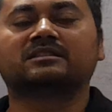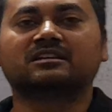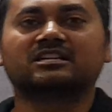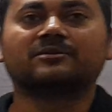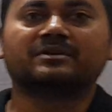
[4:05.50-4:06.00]
the
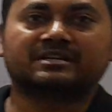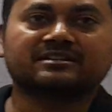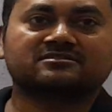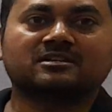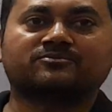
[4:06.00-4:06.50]

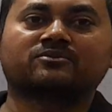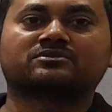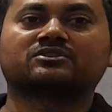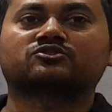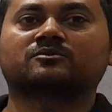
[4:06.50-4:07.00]
gravitational
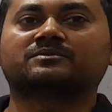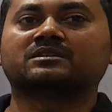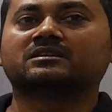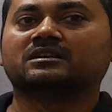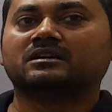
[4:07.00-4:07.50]
forces of
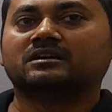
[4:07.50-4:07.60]
the